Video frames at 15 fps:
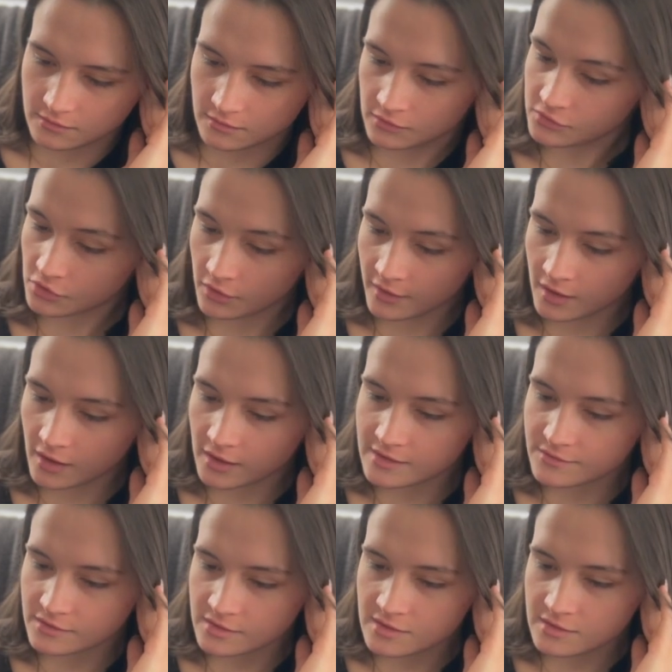You saw that? I
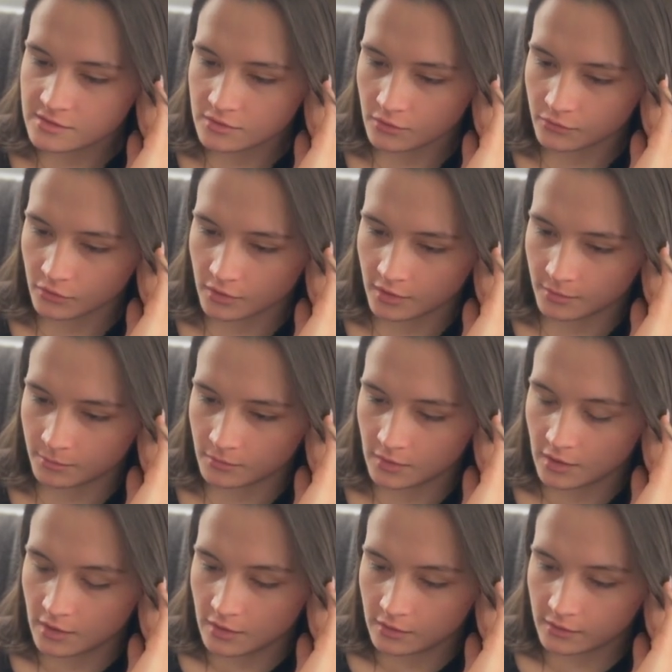seized over him.
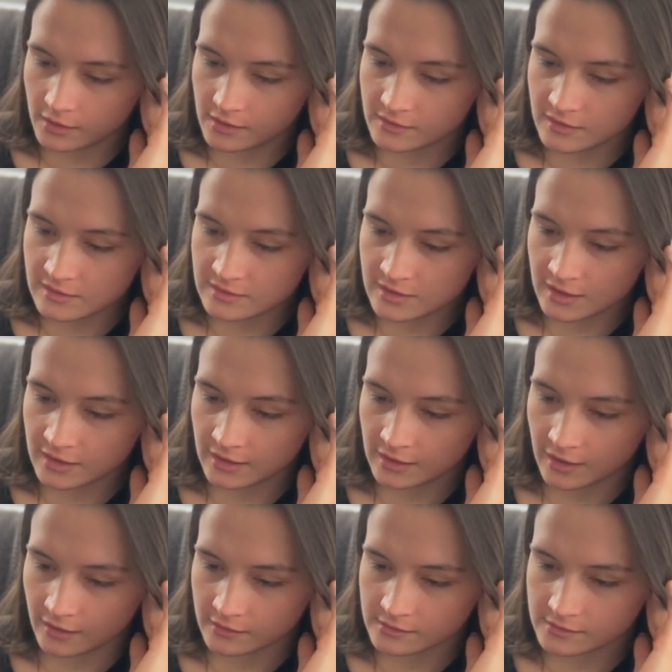Ladies, he's getting an
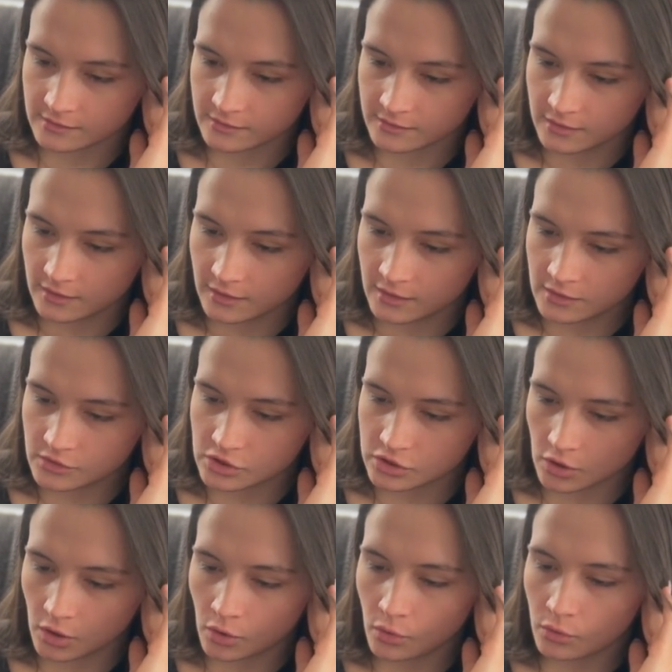S. He's
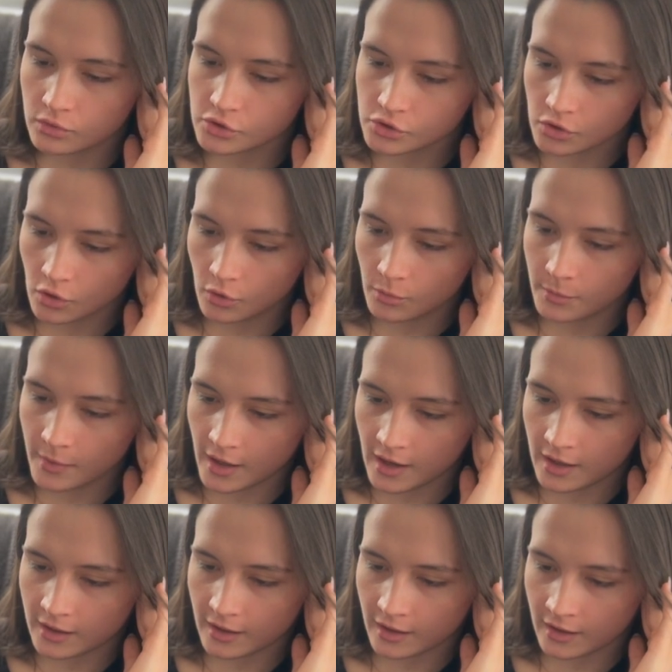so, so
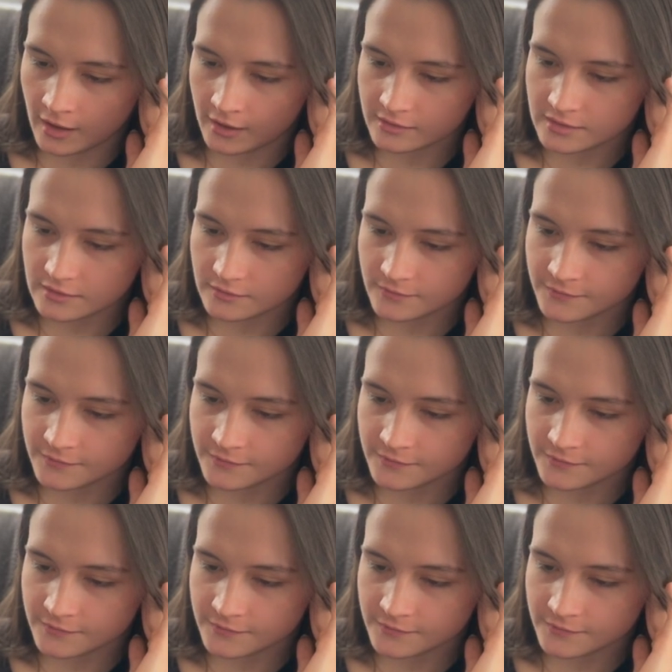badass,